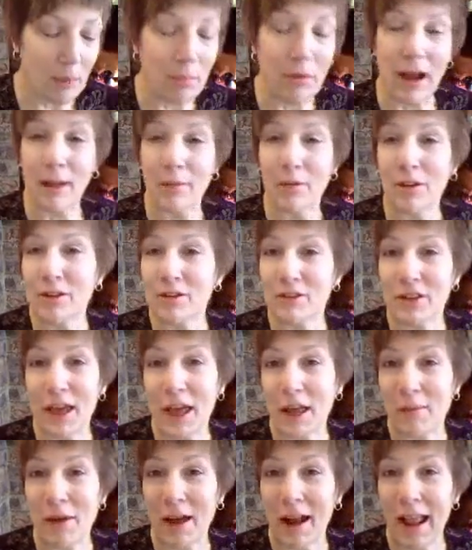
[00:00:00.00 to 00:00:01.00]
A Bible has
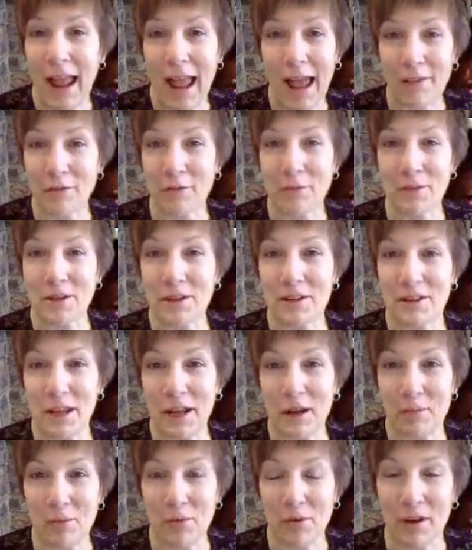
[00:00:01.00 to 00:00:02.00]
got about 500,000
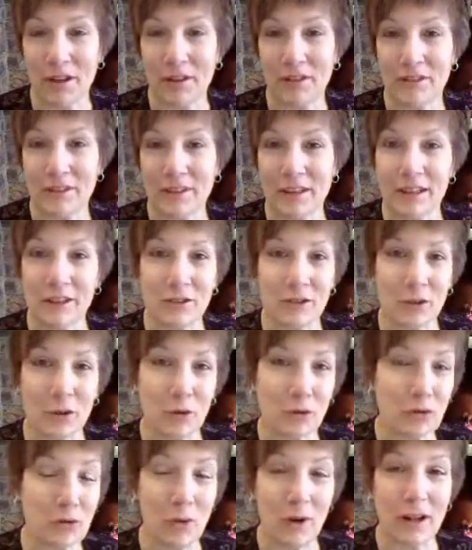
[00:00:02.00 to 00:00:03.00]
data points, and
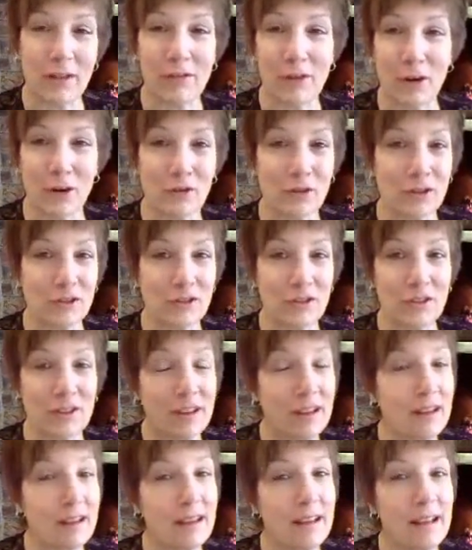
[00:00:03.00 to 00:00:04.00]
so 20 versions.
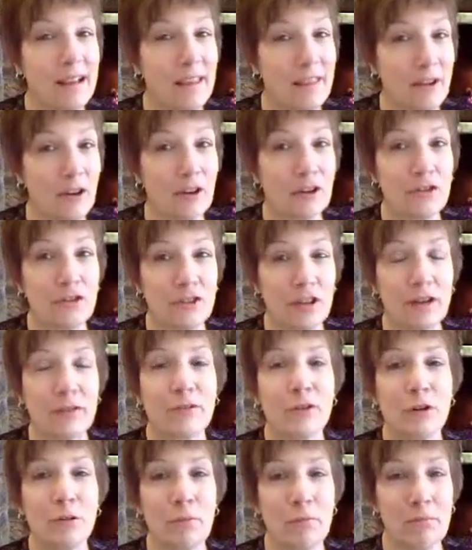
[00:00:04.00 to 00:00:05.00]
There are
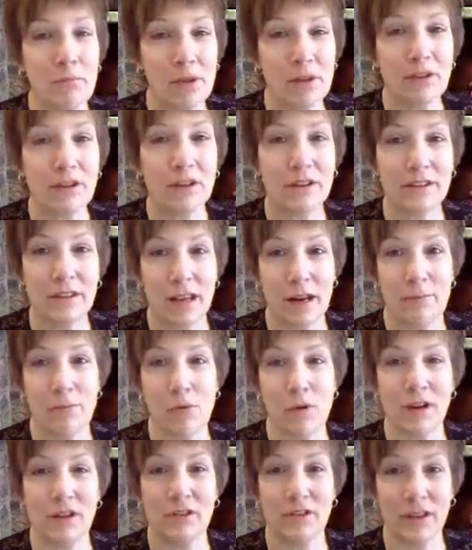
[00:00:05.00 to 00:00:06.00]
several million data
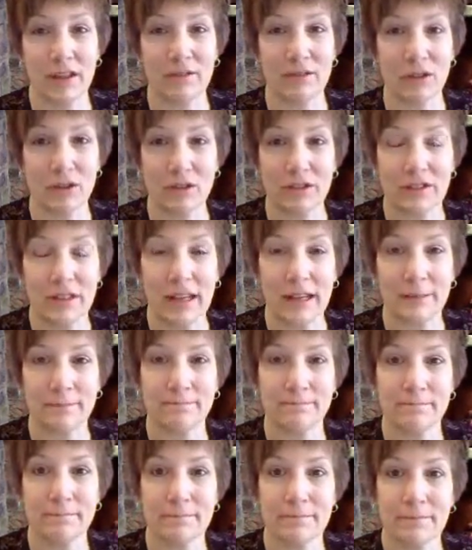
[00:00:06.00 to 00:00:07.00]
points I've looked at.
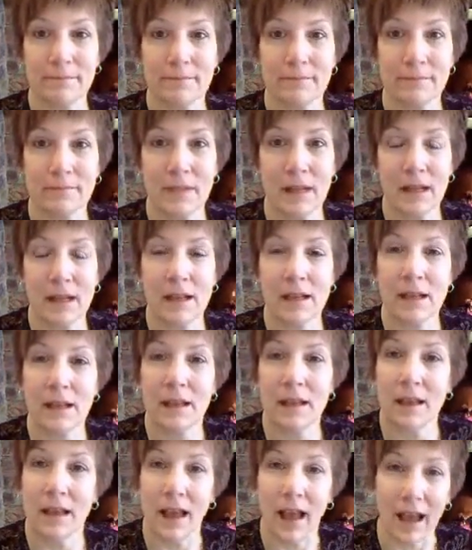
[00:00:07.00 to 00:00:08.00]

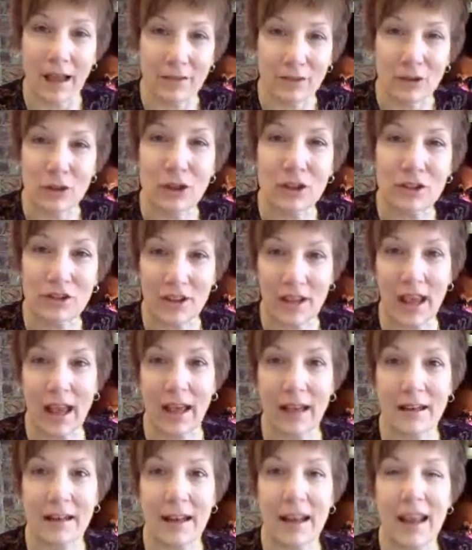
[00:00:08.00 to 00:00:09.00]
I've looked
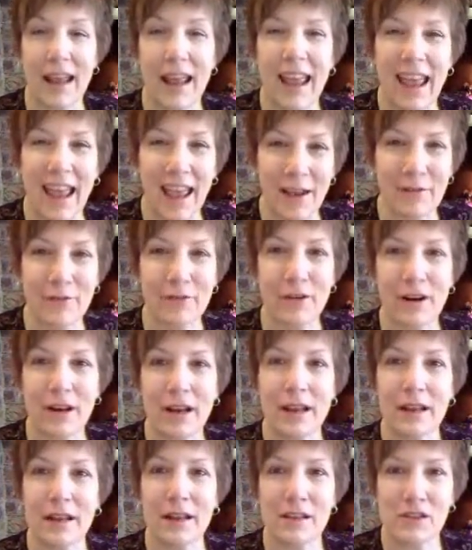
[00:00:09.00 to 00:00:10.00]
at
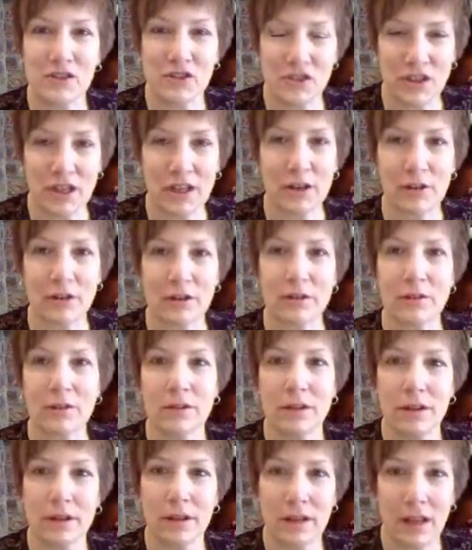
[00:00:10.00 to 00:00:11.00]
every single
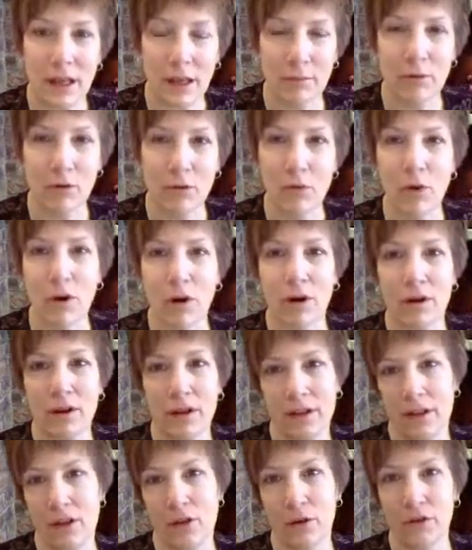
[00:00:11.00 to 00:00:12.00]
Hebrew word
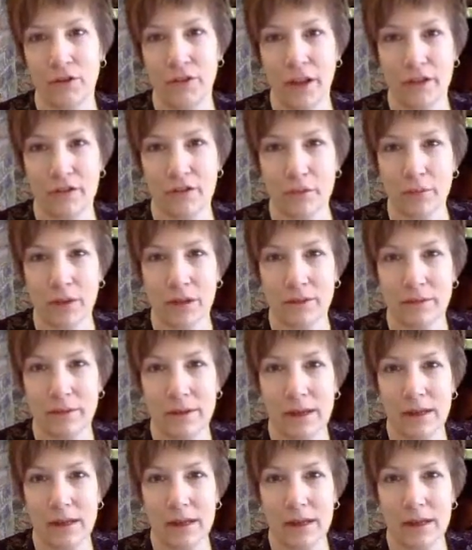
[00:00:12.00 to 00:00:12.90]
in the Old Testament,